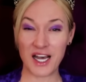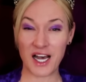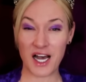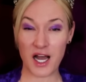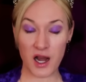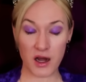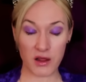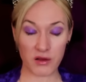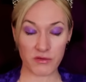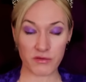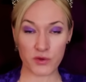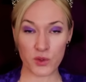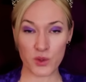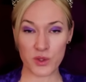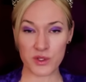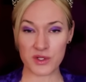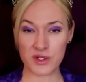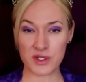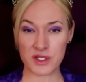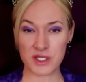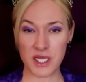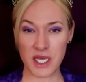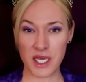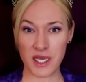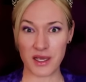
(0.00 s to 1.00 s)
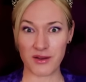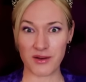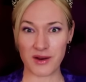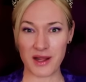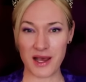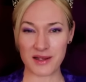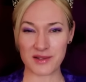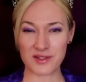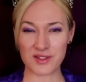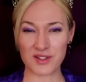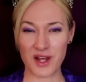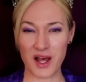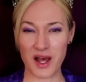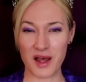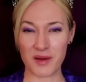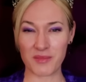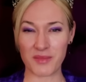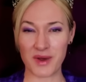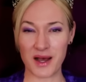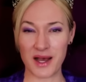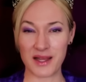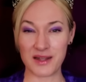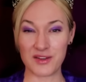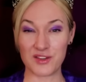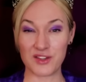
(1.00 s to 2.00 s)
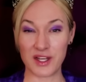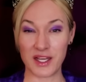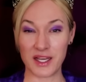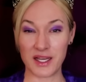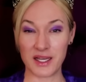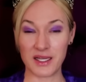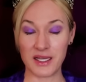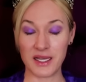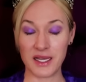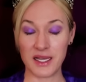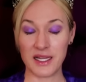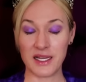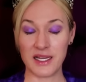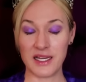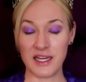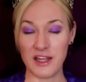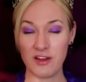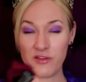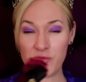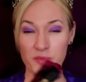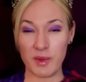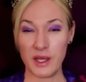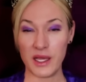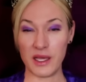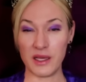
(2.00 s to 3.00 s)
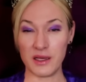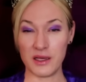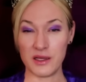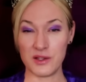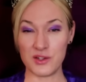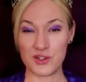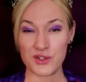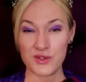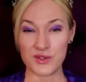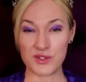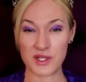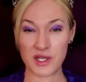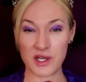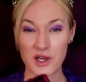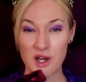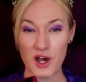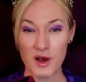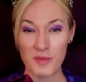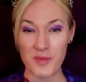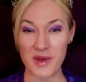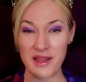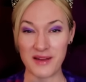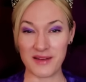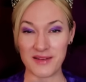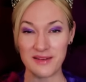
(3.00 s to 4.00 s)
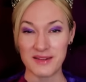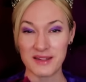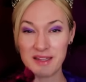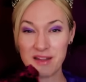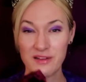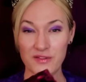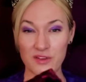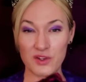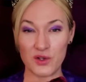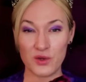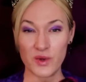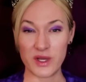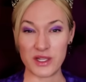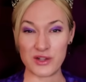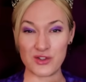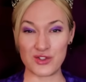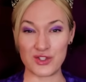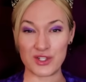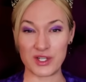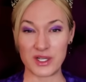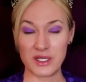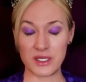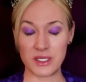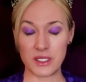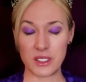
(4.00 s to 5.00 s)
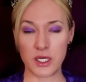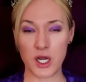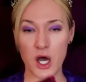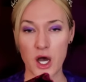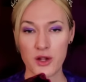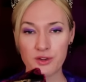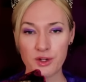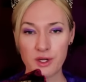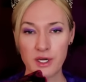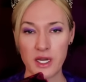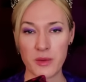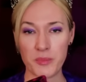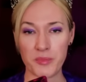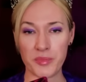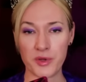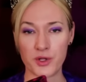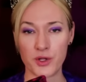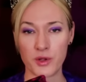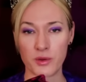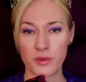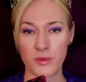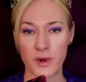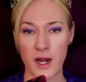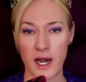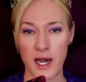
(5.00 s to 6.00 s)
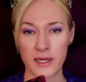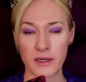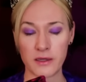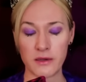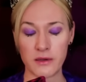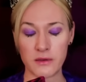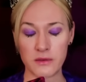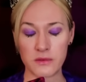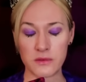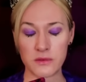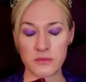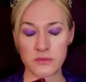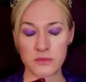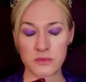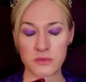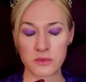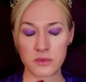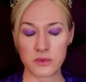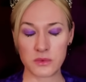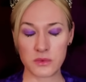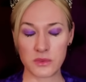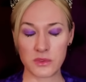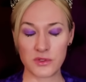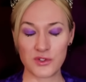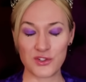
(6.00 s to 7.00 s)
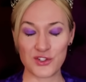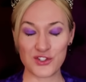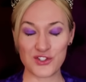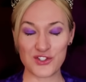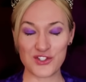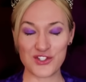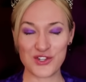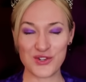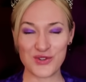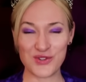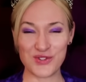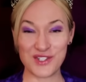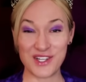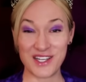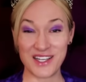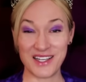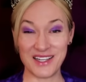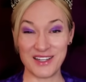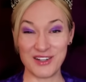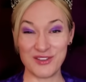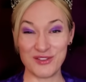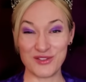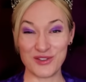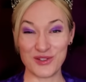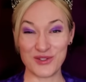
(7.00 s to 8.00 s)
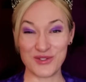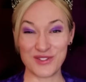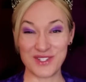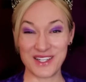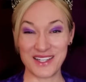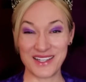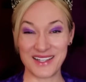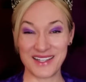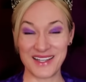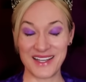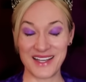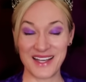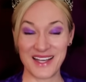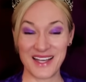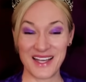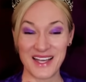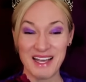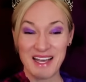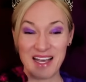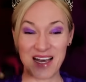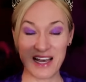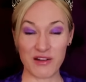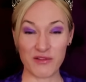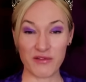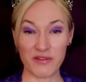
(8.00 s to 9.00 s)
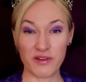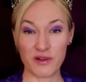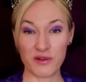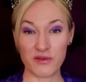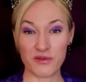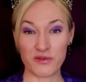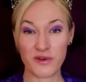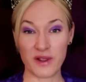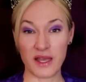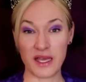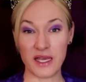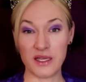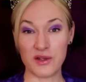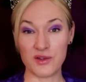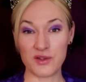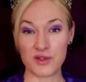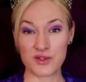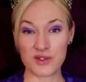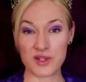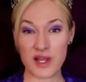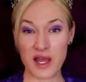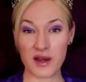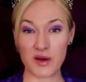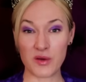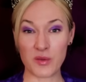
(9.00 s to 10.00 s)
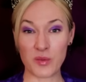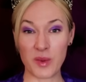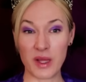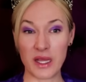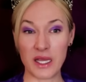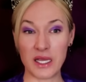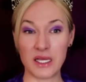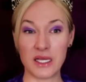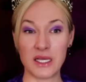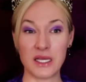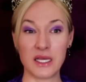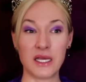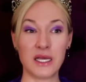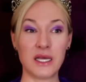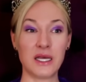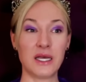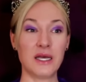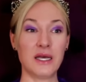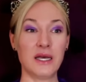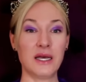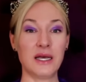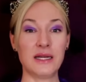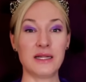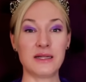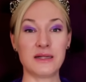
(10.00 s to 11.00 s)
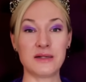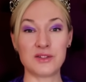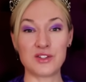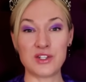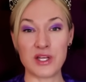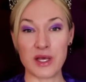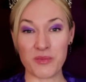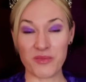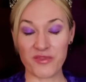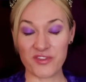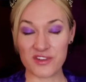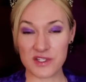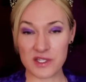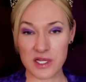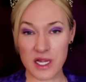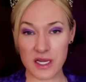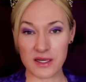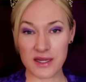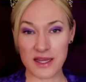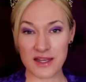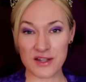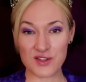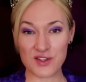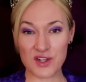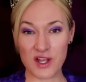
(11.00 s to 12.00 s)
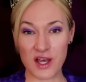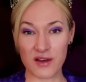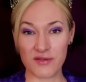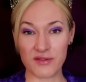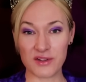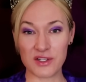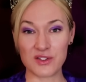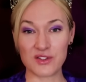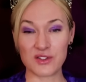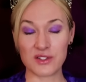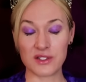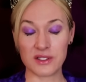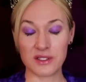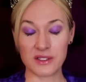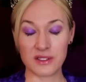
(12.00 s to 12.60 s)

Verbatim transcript: I look forward to seeing you next time, my dear. Leave me a juicy comment if you wish to. Not an impudent one, just juicy and fruity. And feel free to send me a little tip for Sunday service